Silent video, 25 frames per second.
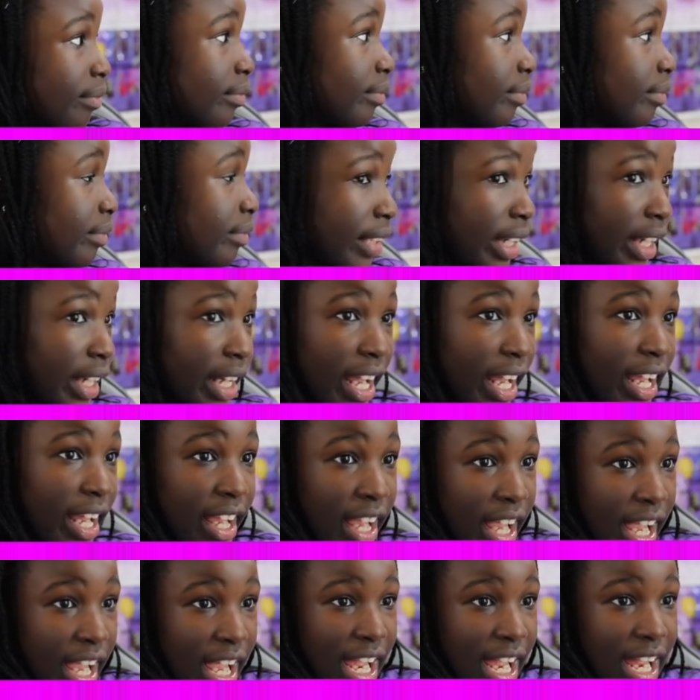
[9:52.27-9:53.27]
Okay.
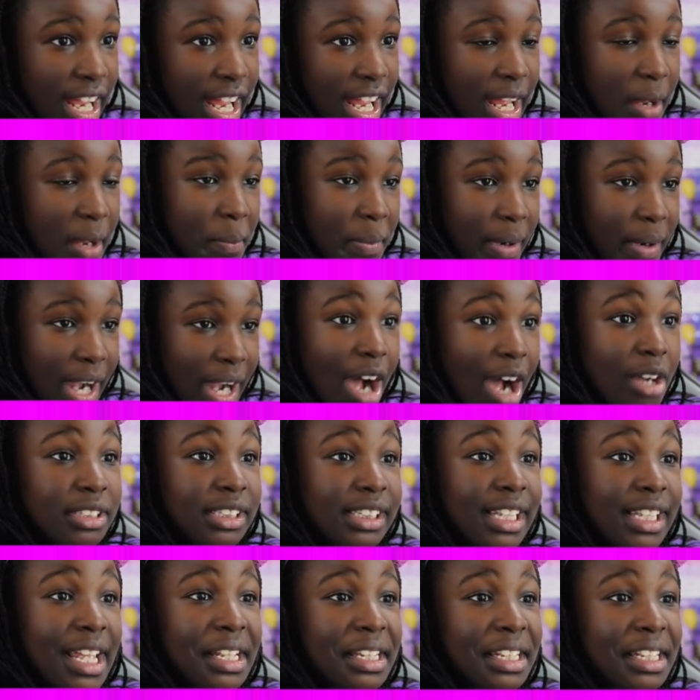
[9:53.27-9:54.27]
Hey, but I
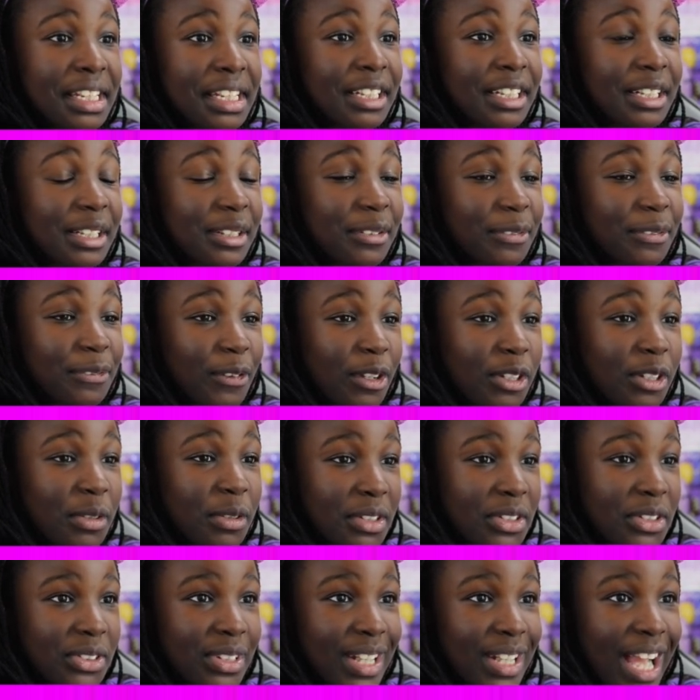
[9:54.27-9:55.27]
was technically the first
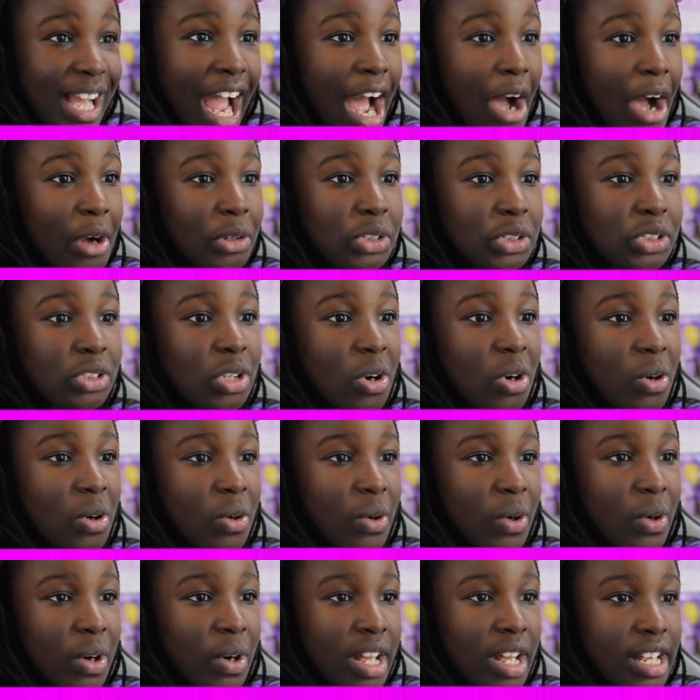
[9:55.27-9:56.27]
one to the house,
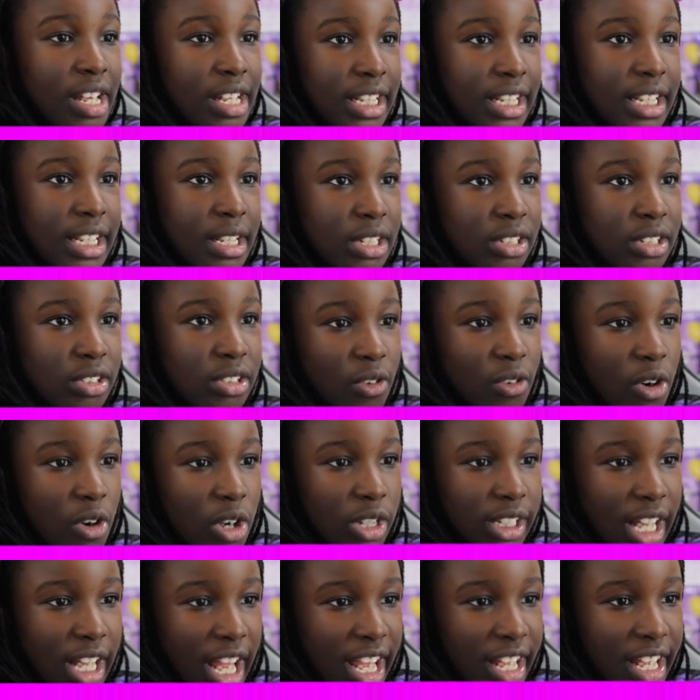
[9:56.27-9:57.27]
so he's the
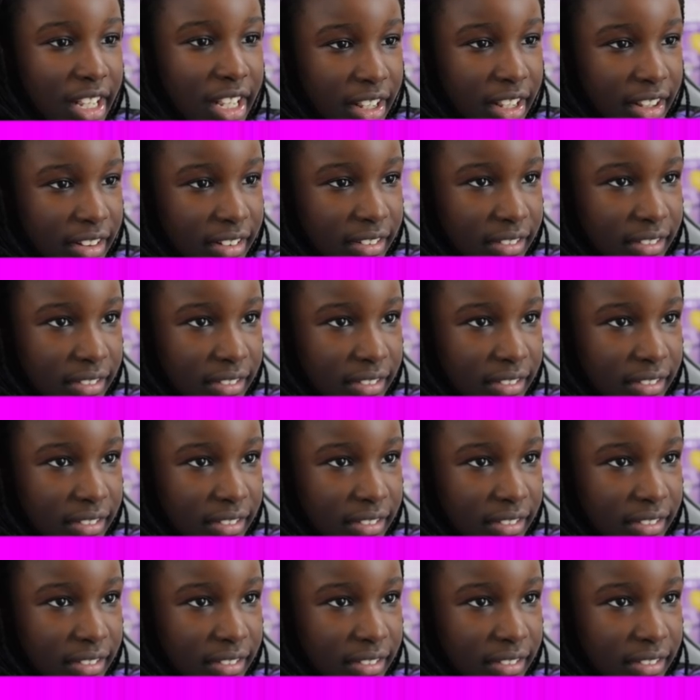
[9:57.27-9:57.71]
rotten egg.